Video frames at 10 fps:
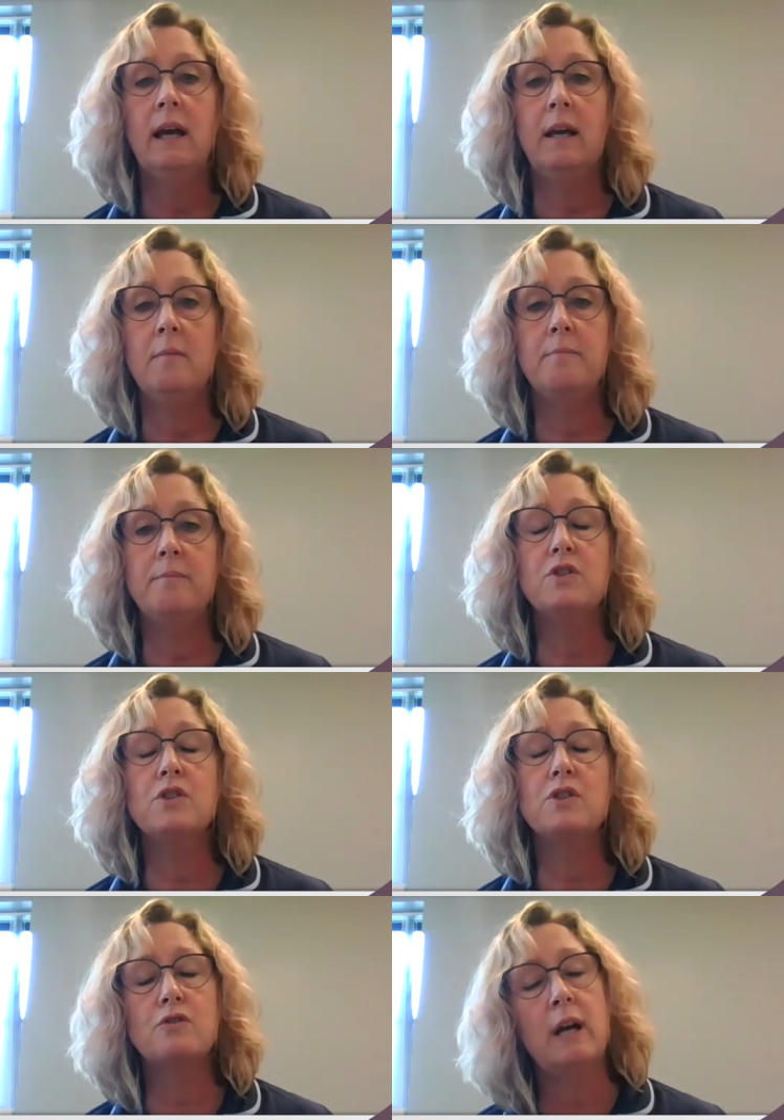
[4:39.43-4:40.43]
Um,
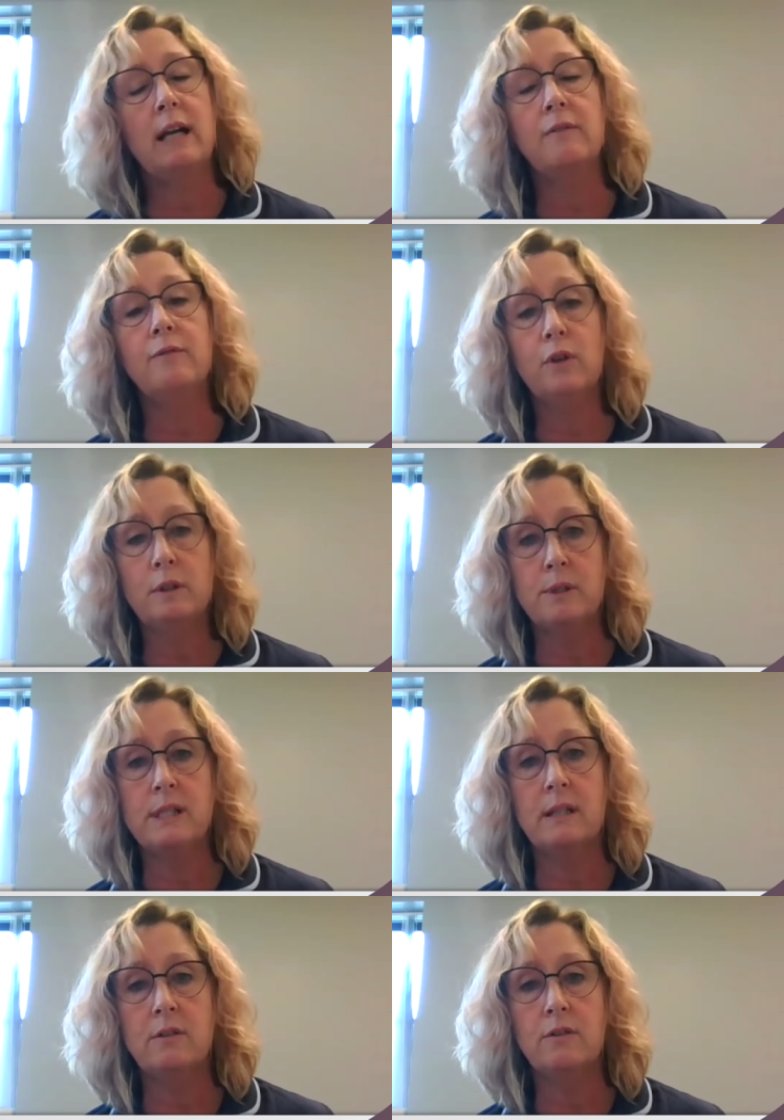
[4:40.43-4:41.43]
just try and avoid
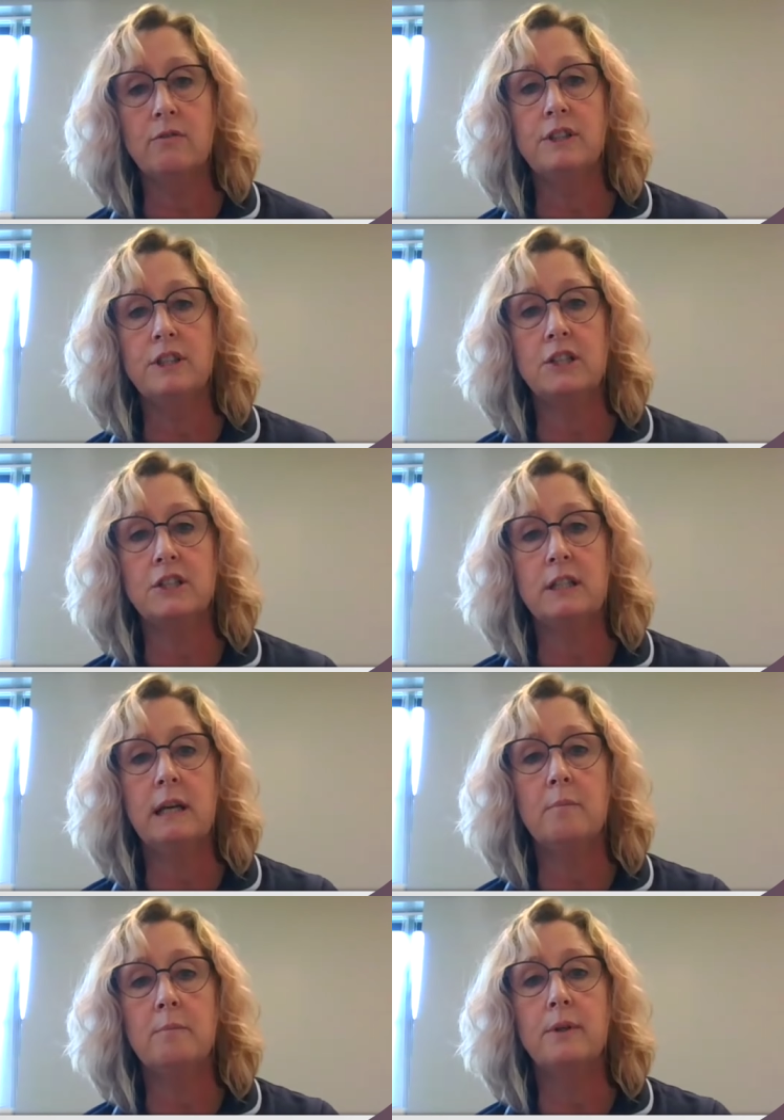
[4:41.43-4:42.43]
putting another injection in
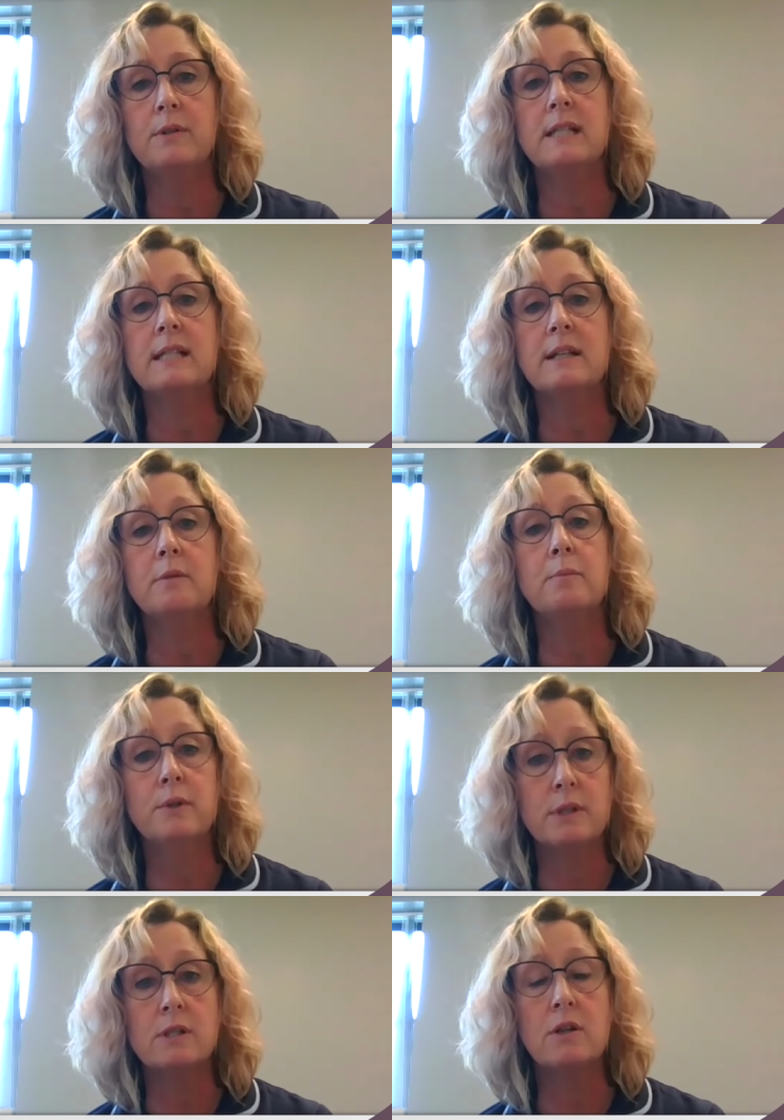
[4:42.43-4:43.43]
that bruise until the
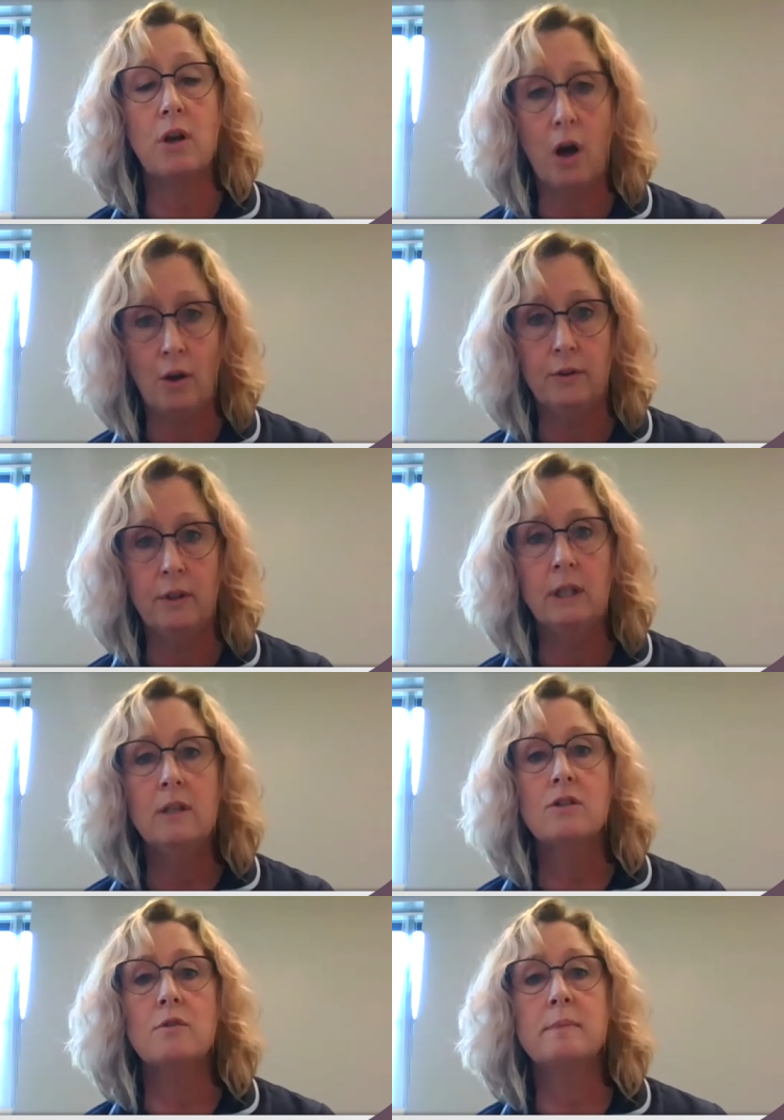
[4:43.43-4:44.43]
bruise is gone.
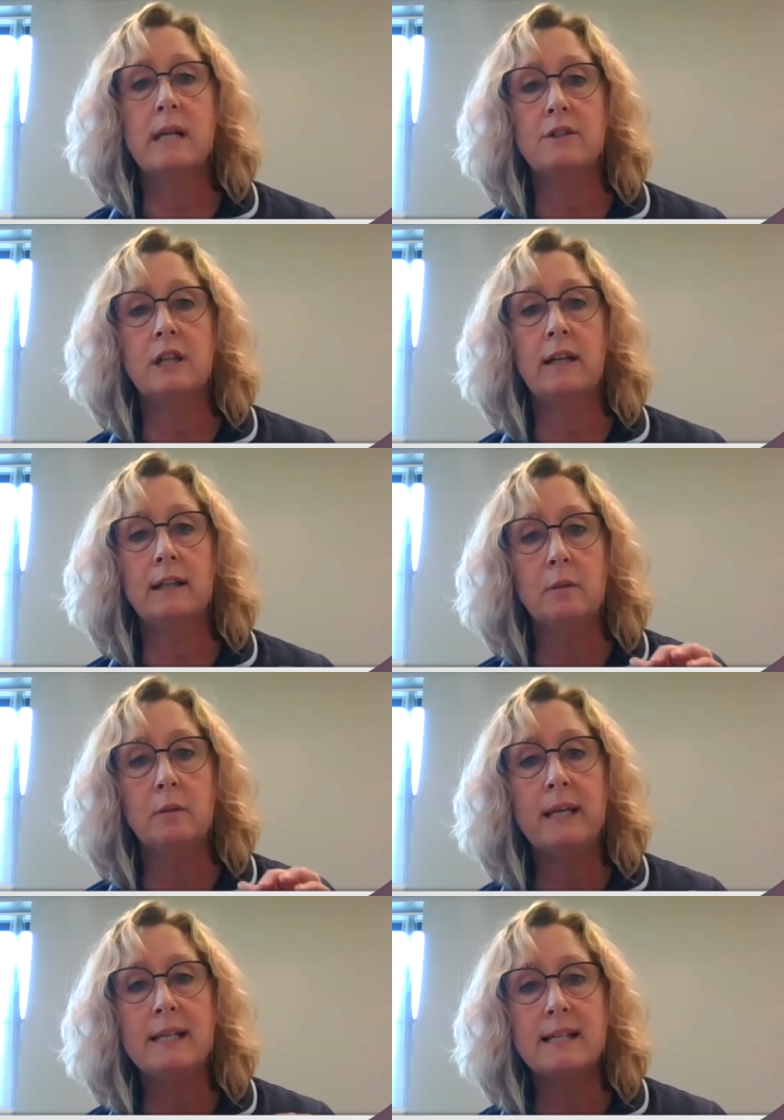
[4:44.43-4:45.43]
Sometimes you get
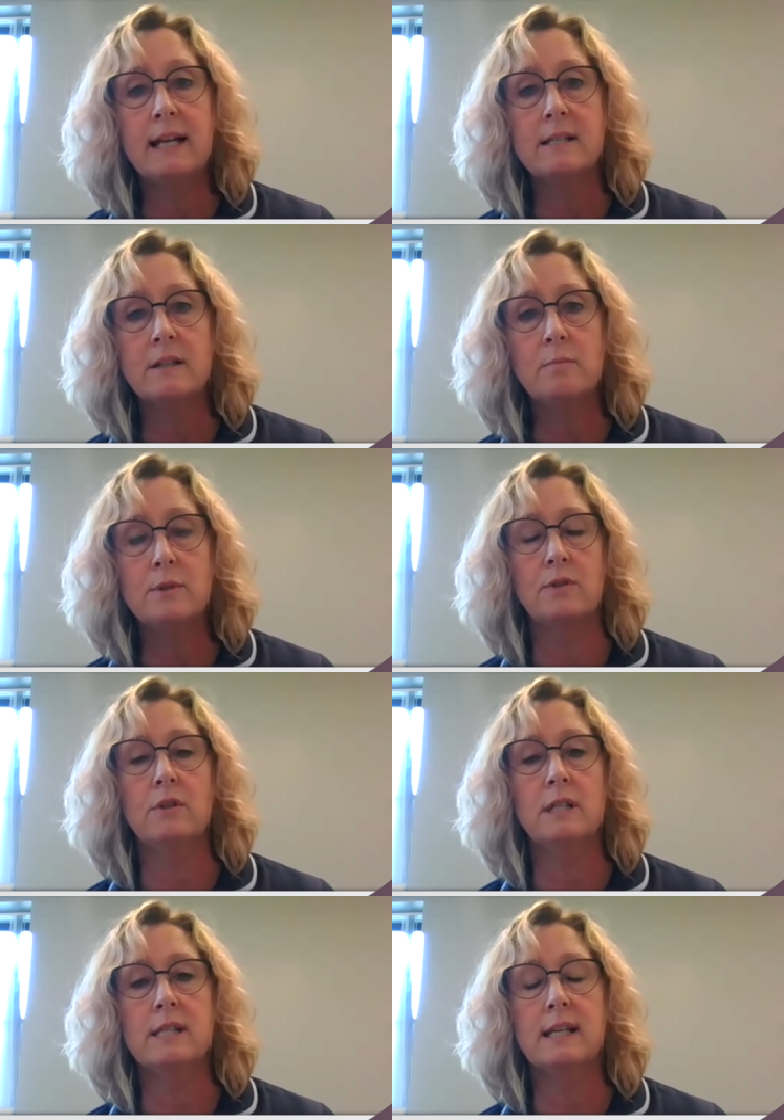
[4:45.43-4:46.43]
little pea sized lumps
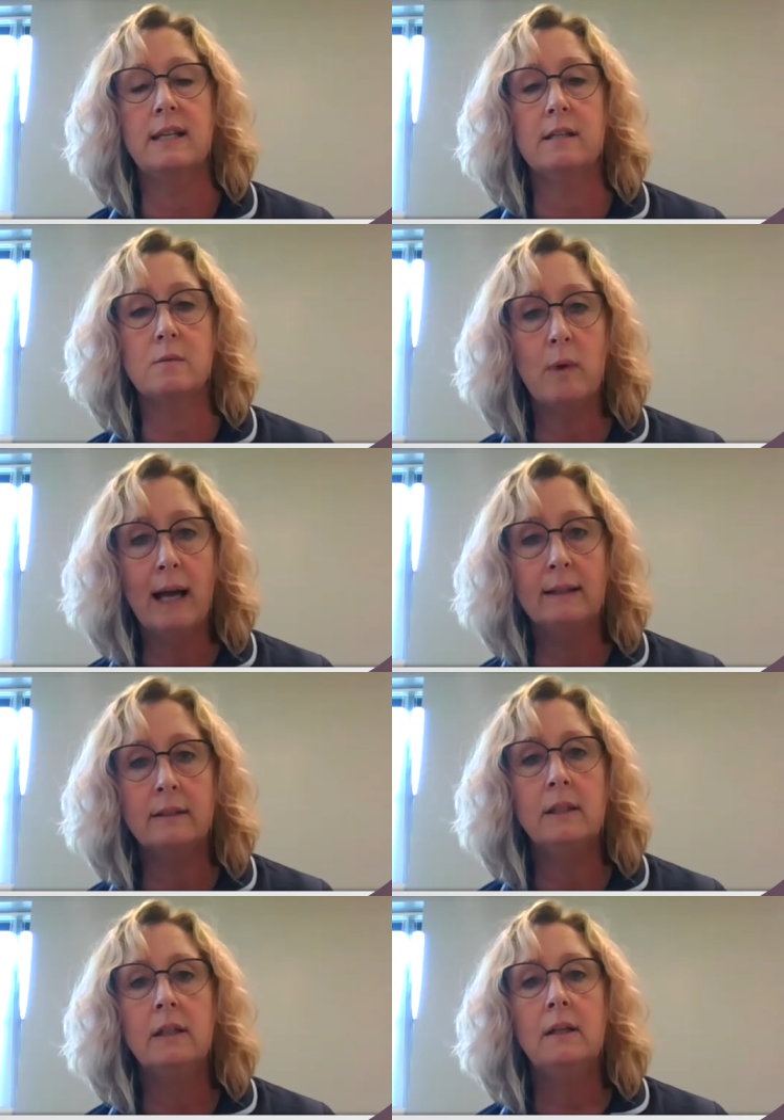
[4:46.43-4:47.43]
under the skin as well